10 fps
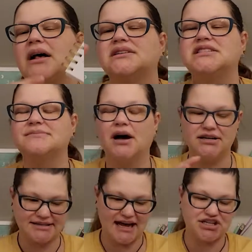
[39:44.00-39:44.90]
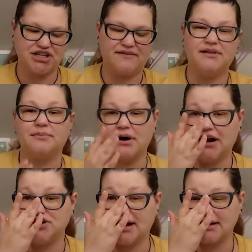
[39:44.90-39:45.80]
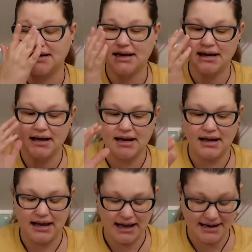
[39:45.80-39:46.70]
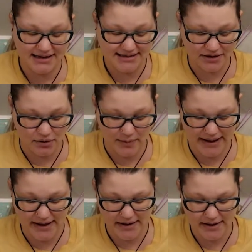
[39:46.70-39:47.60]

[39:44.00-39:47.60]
a small section of the project in a single week.